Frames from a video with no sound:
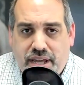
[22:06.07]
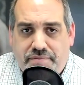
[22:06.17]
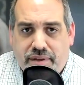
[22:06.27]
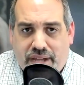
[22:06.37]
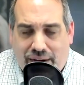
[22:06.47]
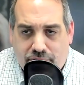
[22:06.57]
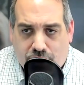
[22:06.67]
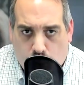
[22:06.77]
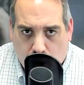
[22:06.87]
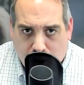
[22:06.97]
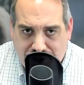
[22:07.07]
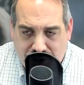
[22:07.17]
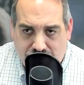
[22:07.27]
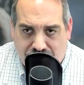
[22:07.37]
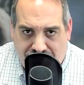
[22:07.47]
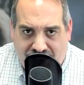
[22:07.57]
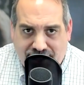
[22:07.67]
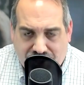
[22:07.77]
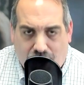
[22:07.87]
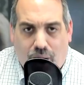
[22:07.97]
if the governor were to
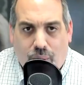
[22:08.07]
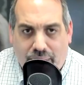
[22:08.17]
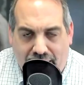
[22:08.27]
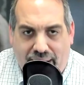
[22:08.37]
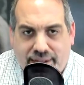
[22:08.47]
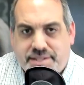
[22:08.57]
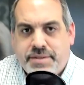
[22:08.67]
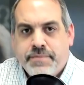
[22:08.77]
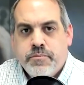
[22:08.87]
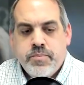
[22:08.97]
veto it.